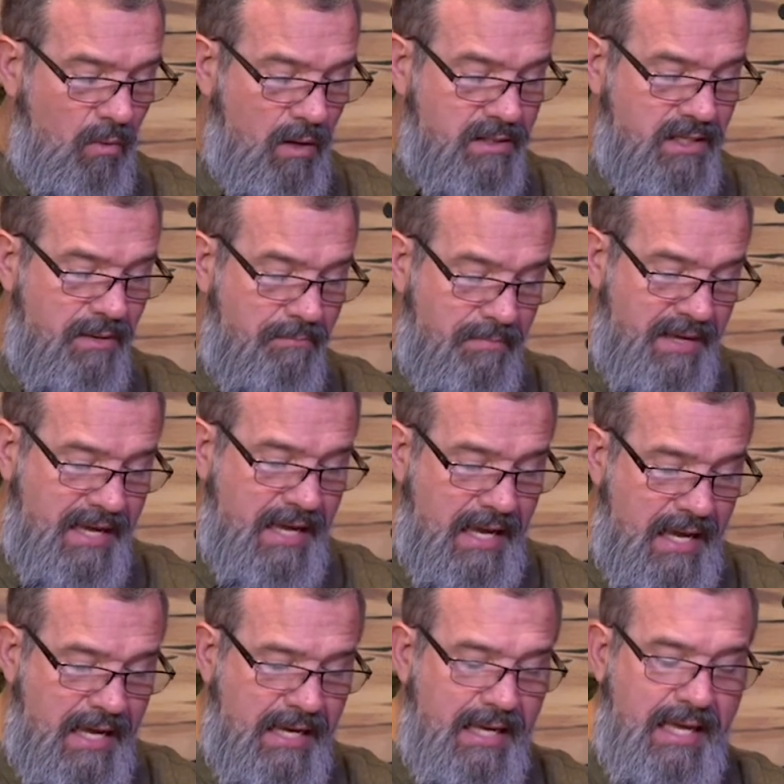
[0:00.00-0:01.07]
Was it
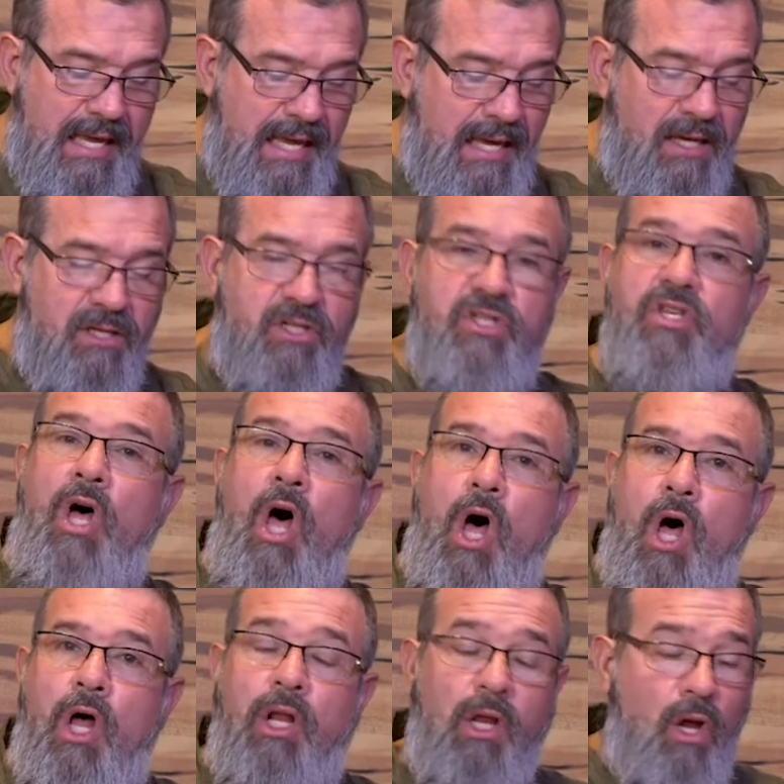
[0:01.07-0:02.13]
B, King
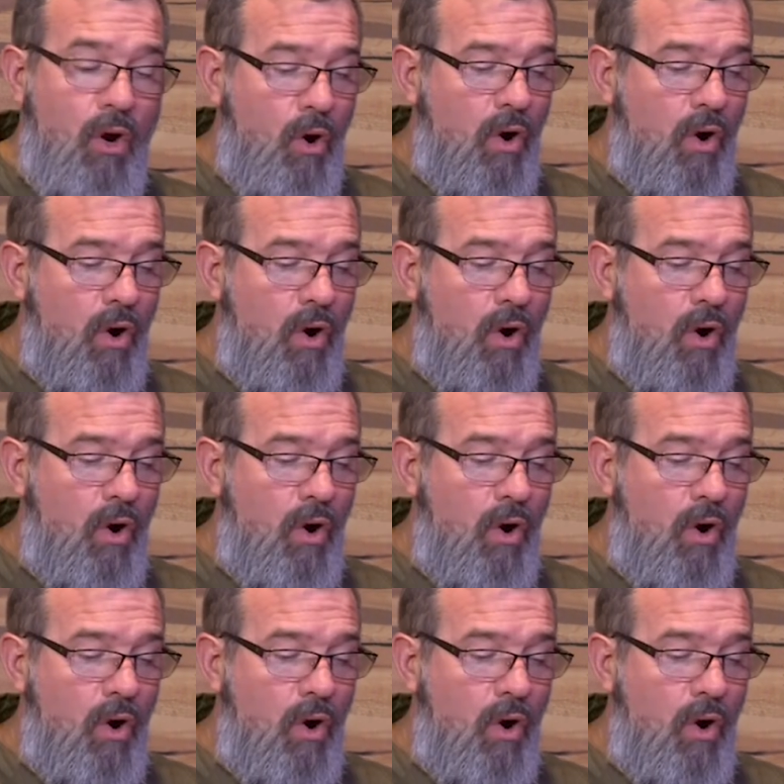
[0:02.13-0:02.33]
Saul?